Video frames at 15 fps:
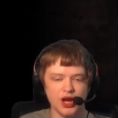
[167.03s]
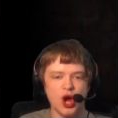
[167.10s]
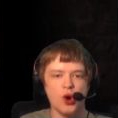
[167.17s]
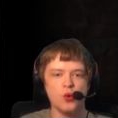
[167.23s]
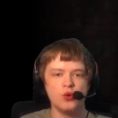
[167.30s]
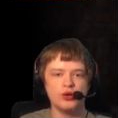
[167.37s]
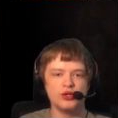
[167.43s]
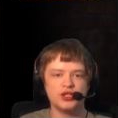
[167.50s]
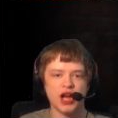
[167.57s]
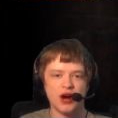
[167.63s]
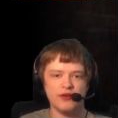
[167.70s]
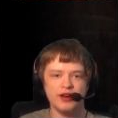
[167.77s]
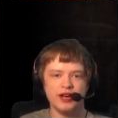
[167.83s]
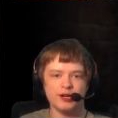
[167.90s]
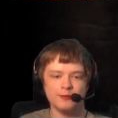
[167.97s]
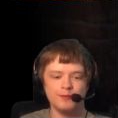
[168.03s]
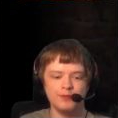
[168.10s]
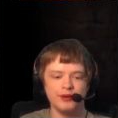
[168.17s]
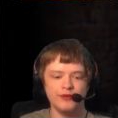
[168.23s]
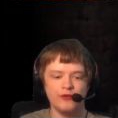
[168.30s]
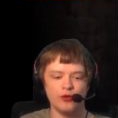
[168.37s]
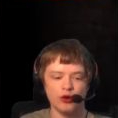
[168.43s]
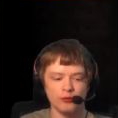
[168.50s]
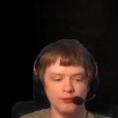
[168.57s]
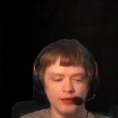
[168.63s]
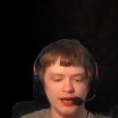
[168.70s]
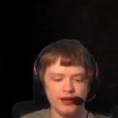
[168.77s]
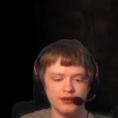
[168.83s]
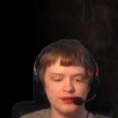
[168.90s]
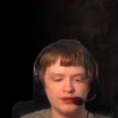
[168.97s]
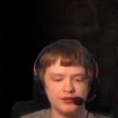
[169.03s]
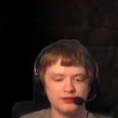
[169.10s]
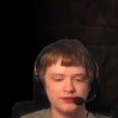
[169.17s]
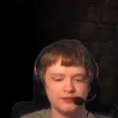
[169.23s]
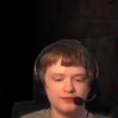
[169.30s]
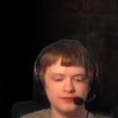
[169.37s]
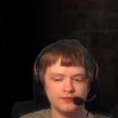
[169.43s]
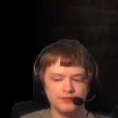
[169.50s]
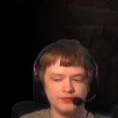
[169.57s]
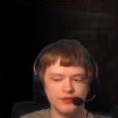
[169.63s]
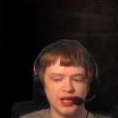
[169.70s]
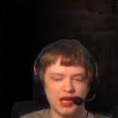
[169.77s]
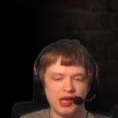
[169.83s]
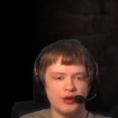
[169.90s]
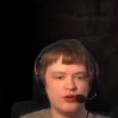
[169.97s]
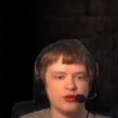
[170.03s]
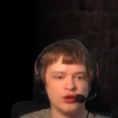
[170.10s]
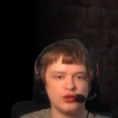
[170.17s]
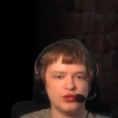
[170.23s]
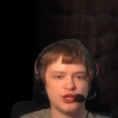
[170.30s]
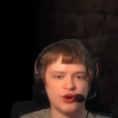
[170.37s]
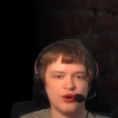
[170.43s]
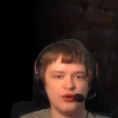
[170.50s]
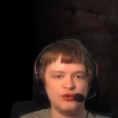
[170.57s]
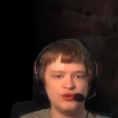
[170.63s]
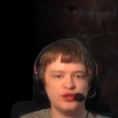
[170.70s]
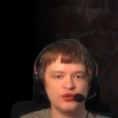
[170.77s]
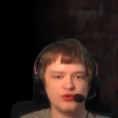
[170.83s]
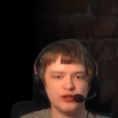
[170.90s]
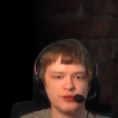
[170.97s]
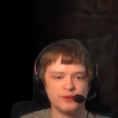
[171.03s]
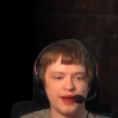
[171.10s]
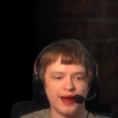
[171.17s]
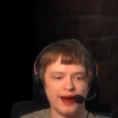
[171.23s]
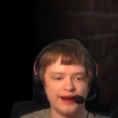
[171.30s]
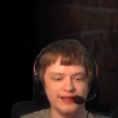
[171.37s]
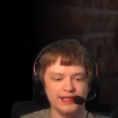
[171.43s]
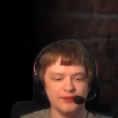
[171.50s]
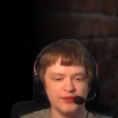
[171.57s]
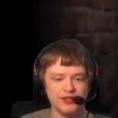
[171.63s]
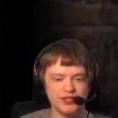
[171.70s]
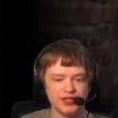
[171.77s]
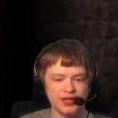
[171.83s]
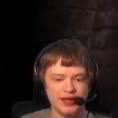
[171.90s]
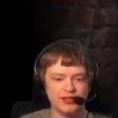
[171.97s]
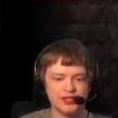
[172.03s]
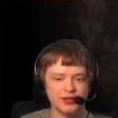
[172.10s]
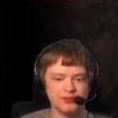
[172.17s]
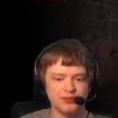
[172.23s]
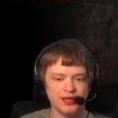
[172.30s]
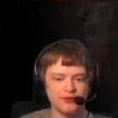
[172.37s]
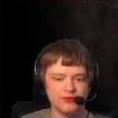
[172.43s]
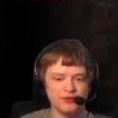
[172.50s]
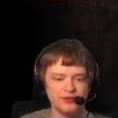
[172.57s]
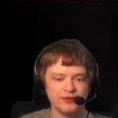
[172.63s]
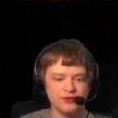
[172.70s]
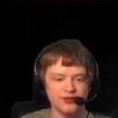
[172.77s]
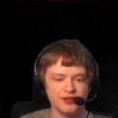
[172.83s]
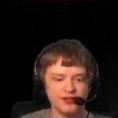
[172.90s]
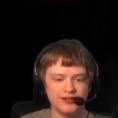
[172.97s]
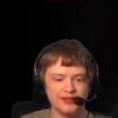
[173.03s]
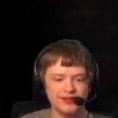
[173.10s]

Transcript: Who was down here before me? And closed all the doors behind them except that one door.